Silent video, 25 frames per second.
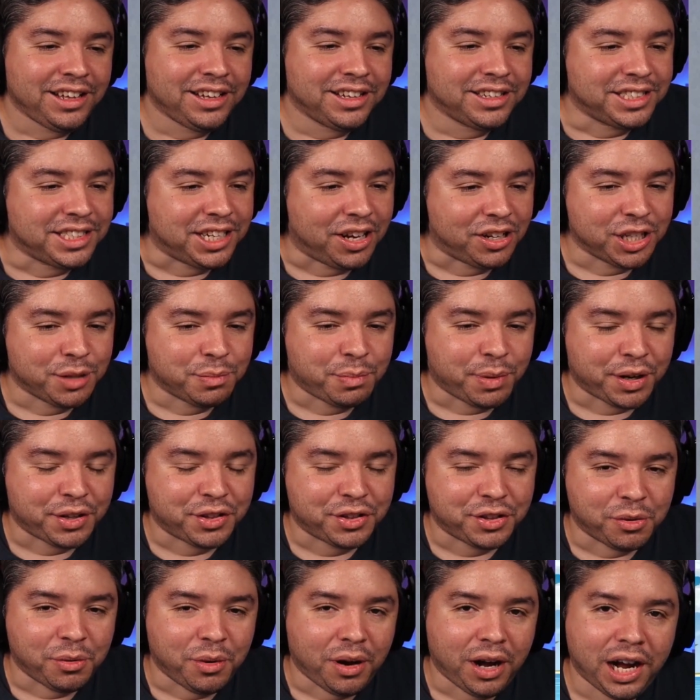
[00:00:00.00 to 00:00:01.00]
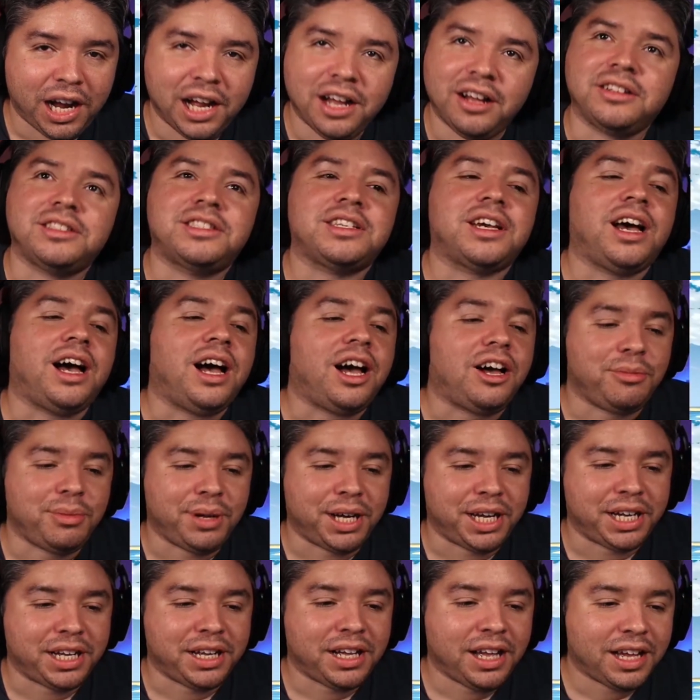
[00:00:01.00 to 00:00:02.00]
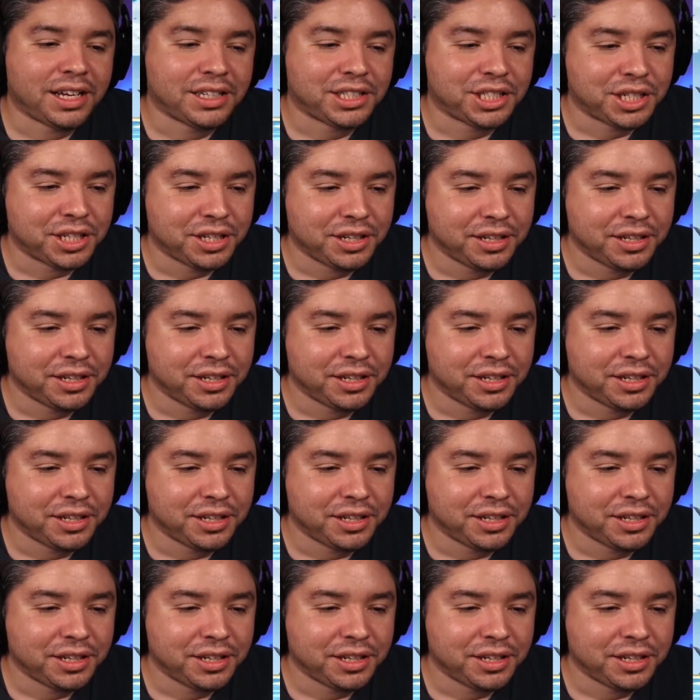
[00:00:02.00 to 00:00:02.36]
Zelda Breath of the Wild. Oh my gosh.